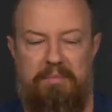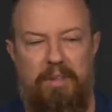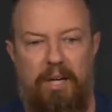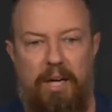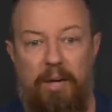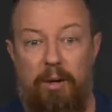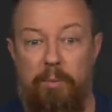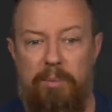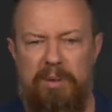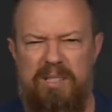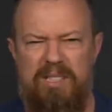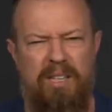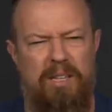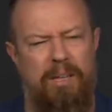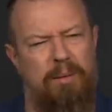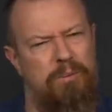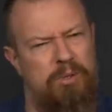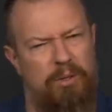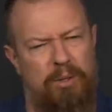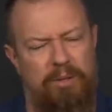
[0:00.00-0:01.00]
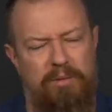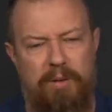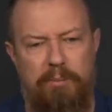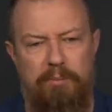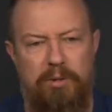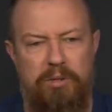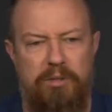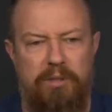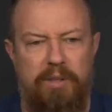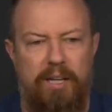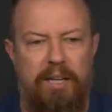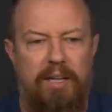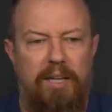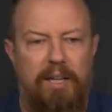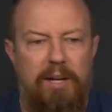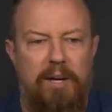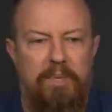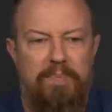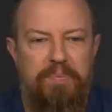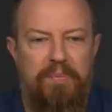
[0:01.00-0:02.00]
I hope I said that. I'm sorry if I butchered that.
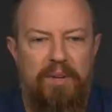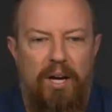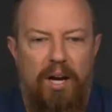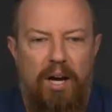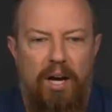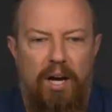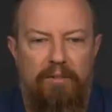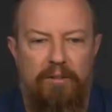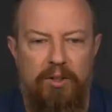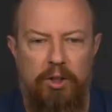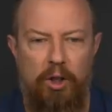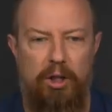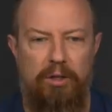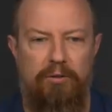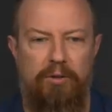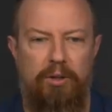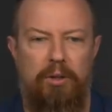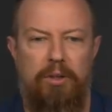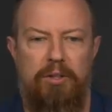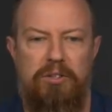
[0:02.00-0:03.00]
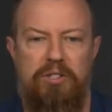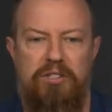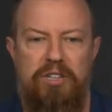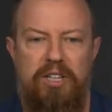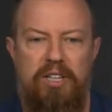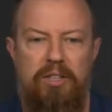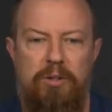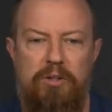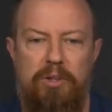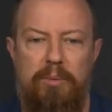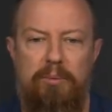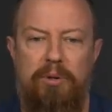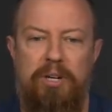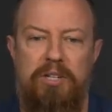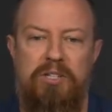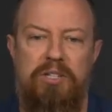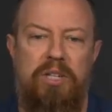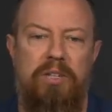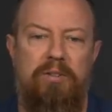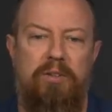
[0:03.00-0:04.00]
Uh, photographer at large says, any news on
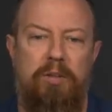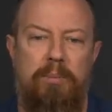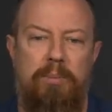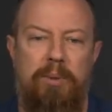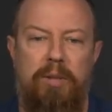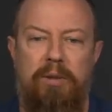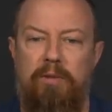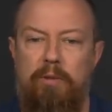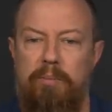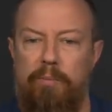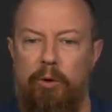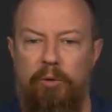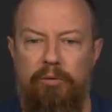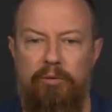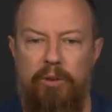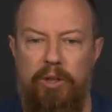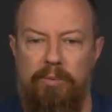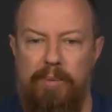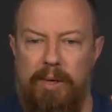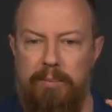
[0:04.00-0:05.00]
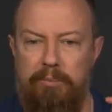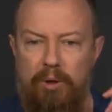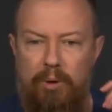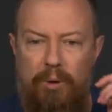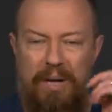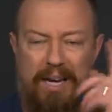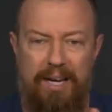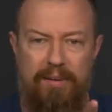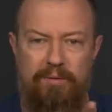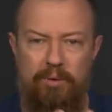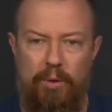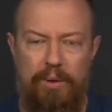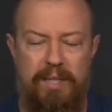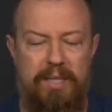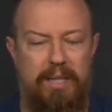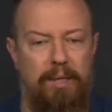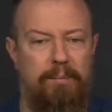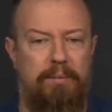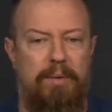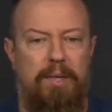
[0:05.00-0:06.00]
pricing and availability of the Lenovo VideoMic Pro? I have no
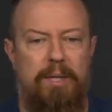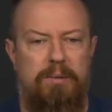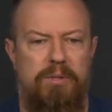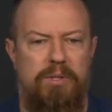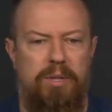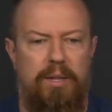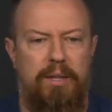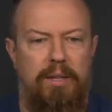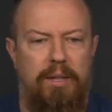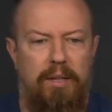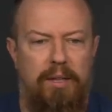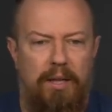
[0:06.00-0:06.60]
idea. Uh, sorry.